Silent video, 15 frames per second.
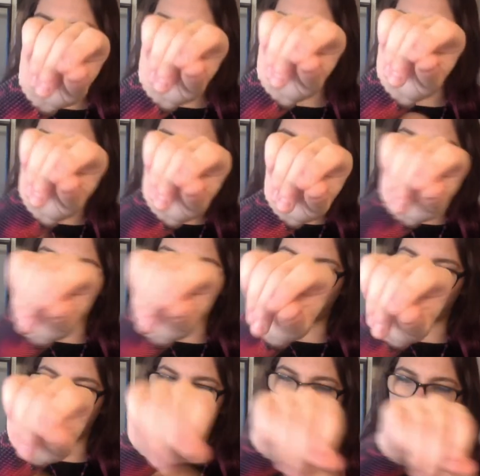There we go.
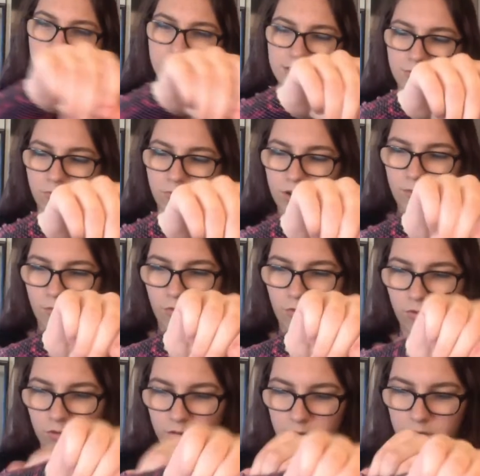Okay, just one
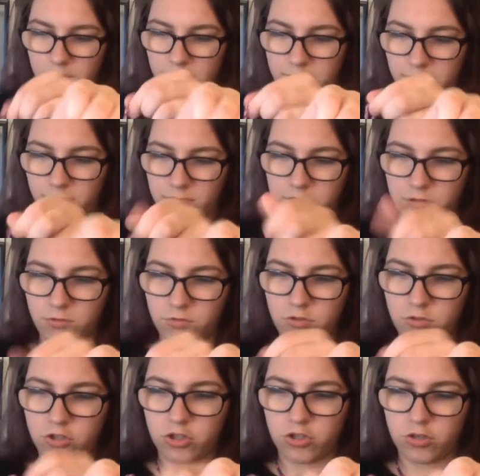more. Little
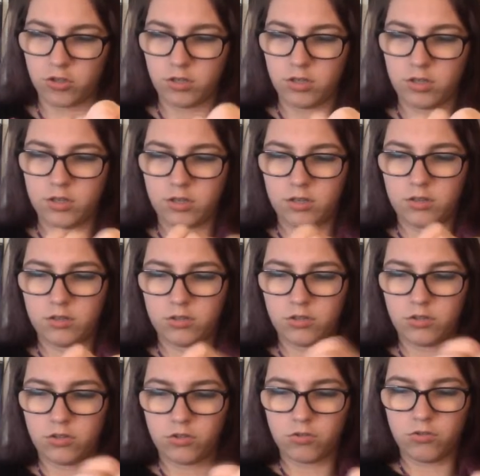scooch.
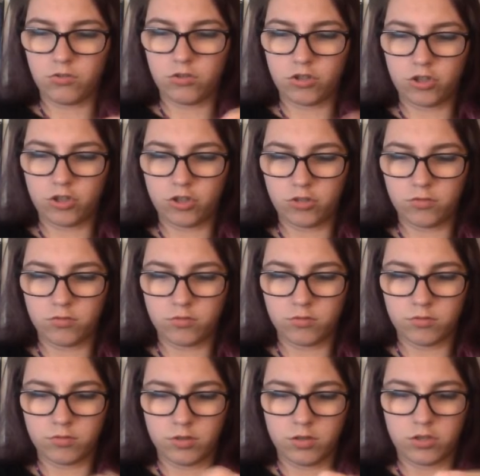Scooch.
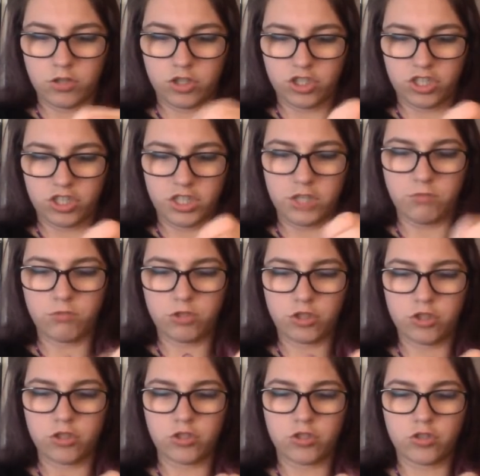
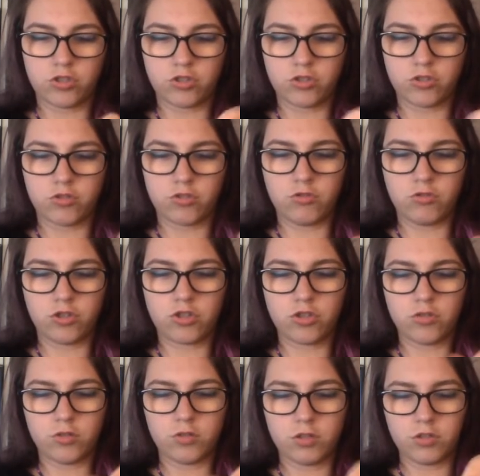Scooch. Scooch.
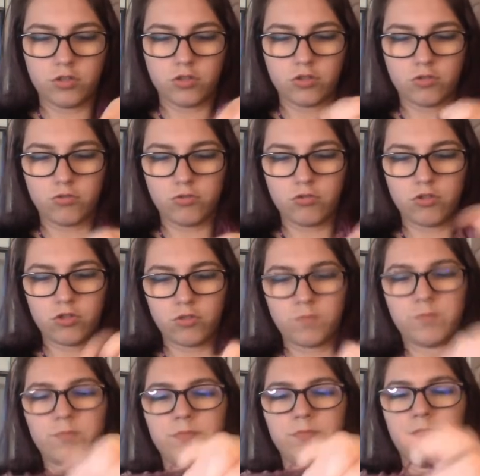Scooch.
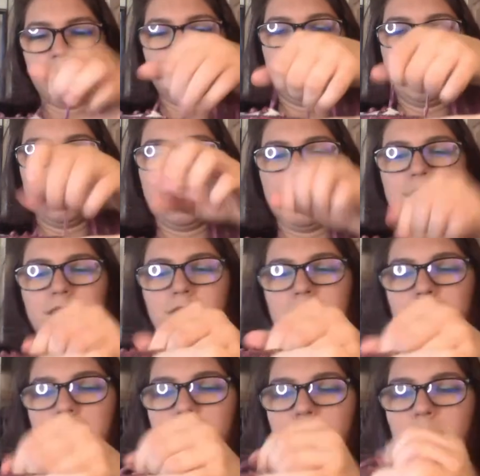It's so
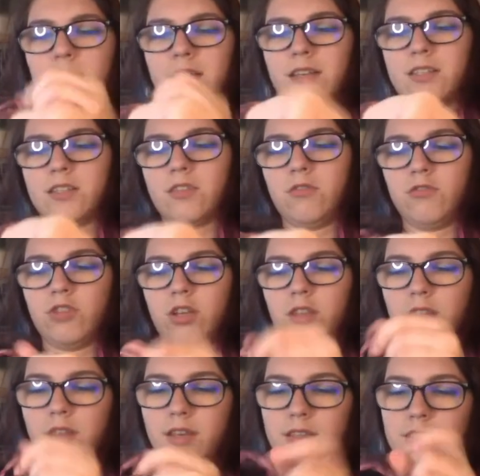satisfying scooching
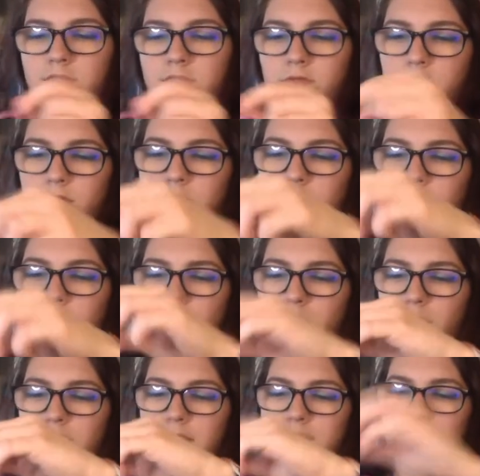things through
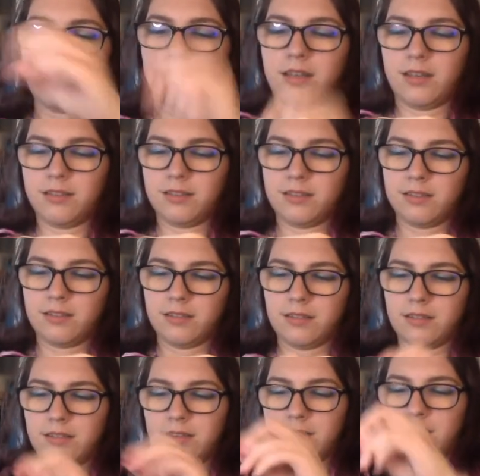shoelace things.
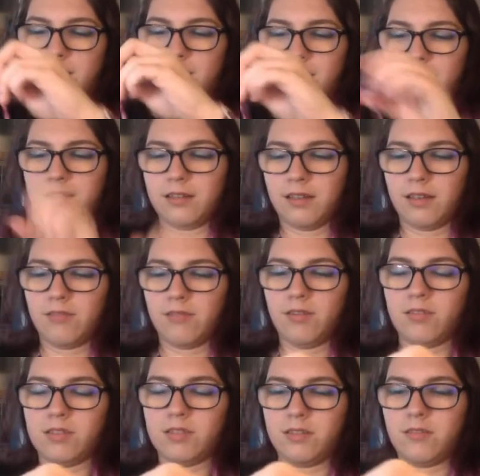I would
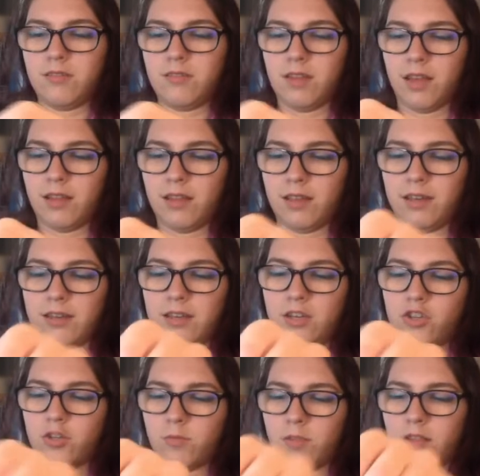used to do that, like, in
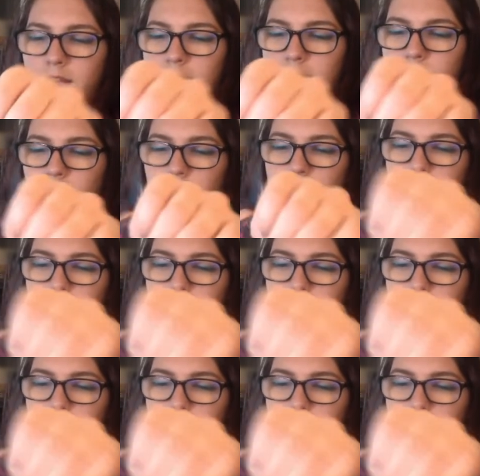gym class when I was